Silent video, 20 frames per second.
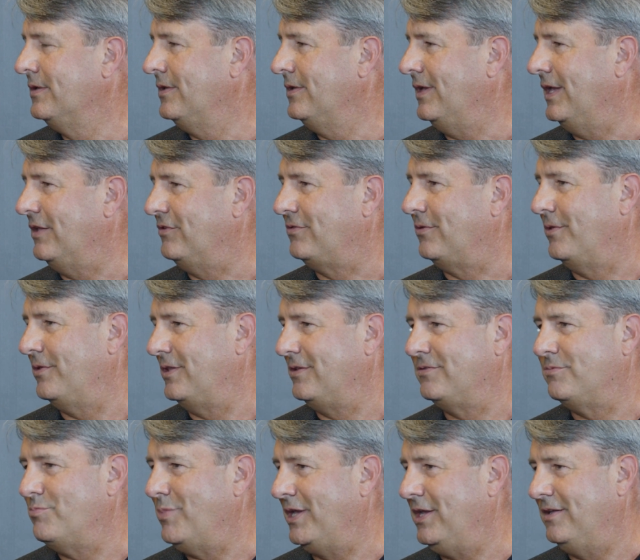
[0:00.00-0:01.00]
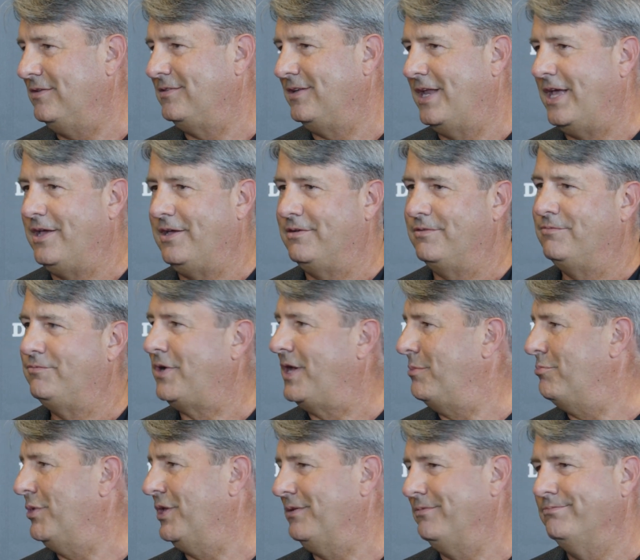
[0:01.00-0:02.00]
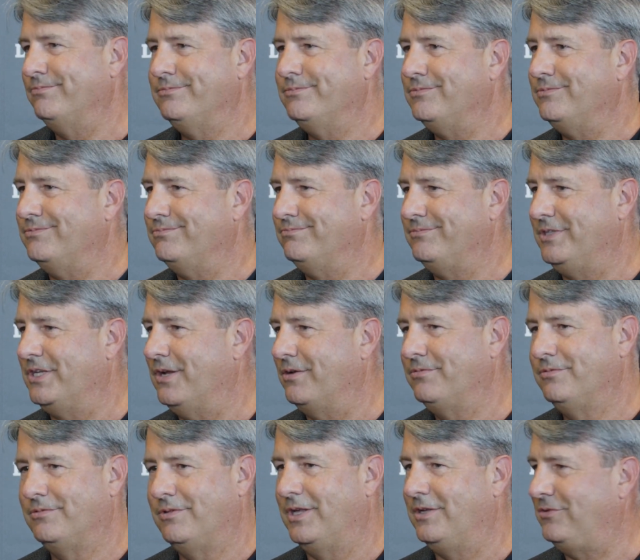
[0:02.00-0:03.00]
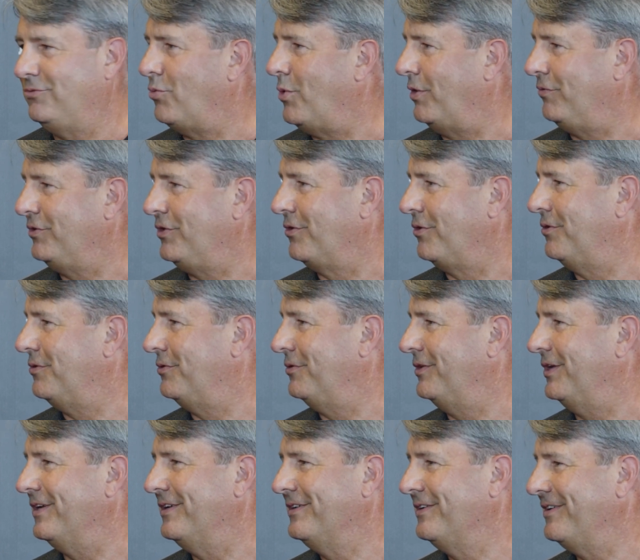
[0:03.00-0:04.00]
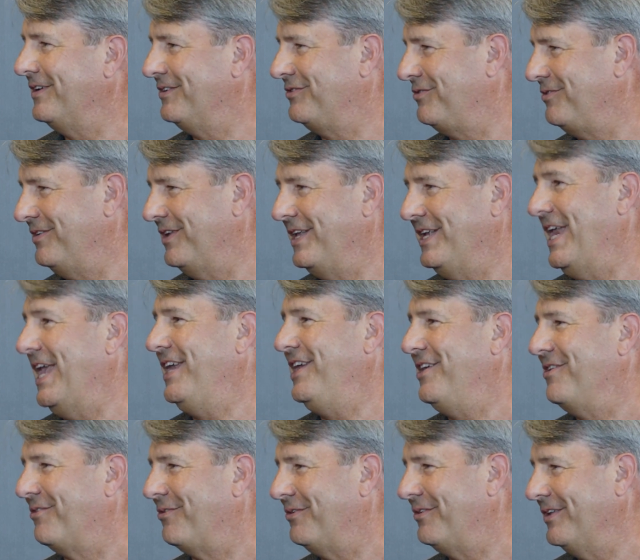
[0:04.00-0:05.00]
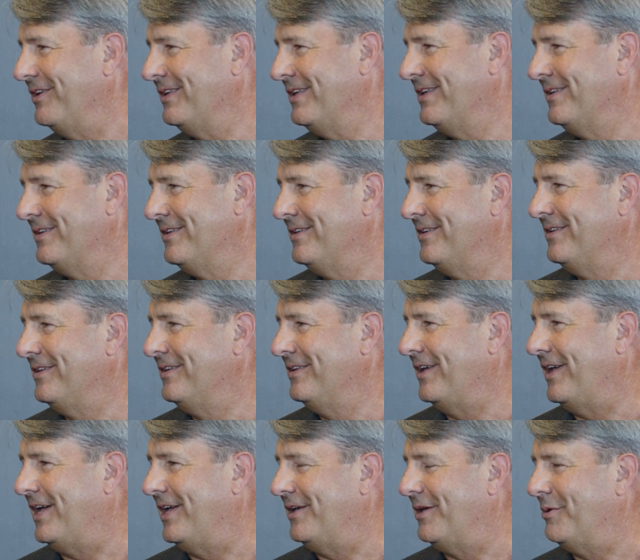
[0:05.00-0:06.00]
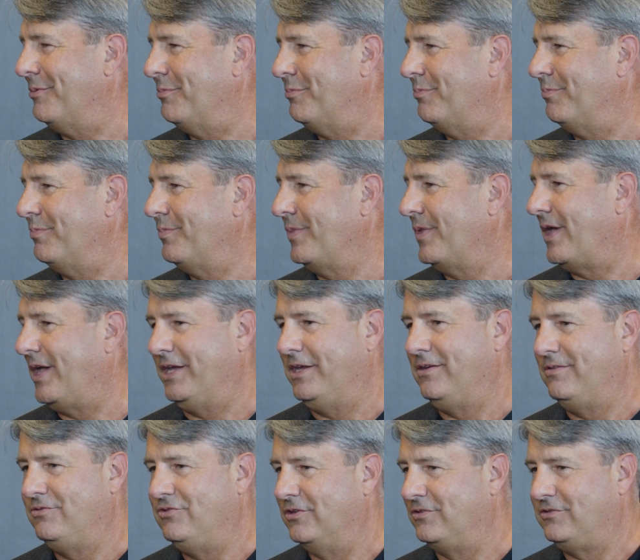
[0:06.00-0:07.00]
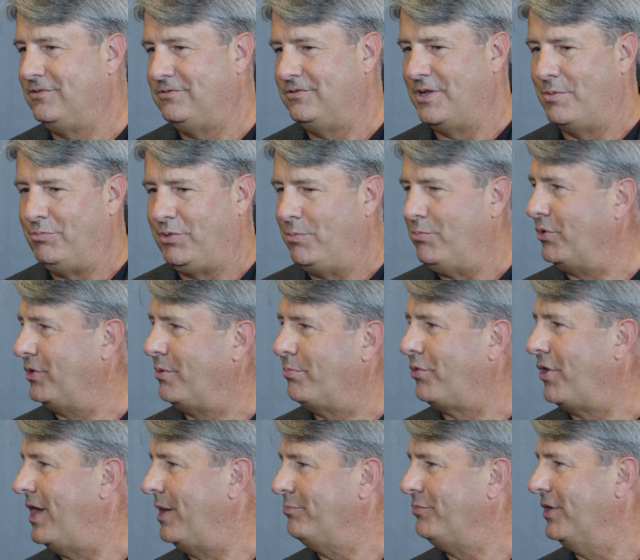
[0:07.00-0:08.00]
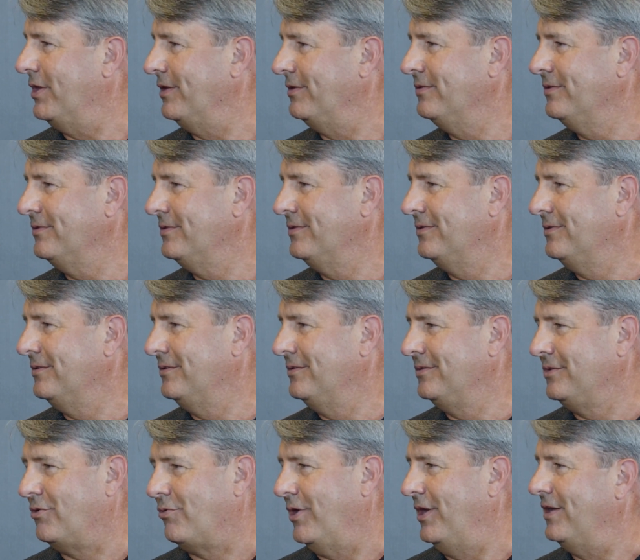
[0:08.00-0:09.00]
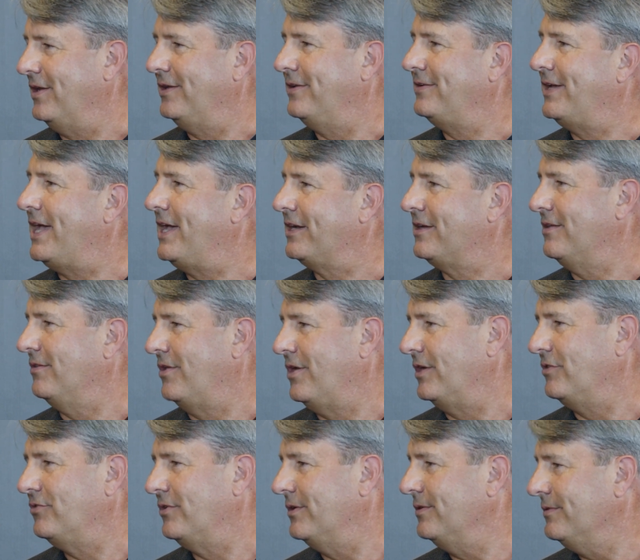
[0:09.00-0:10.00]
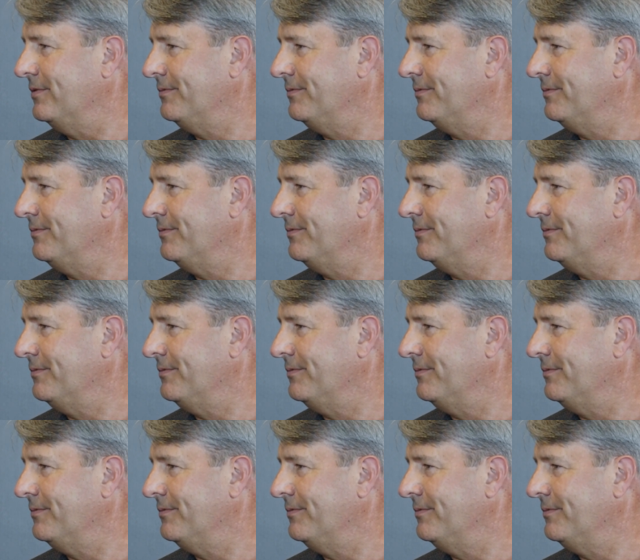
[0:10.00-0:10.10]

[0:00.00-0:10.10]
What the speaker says: And so this means that if I'm a 12-year-old, an 80-year-old, I just simply put a prompt in, create an attack, and launch it.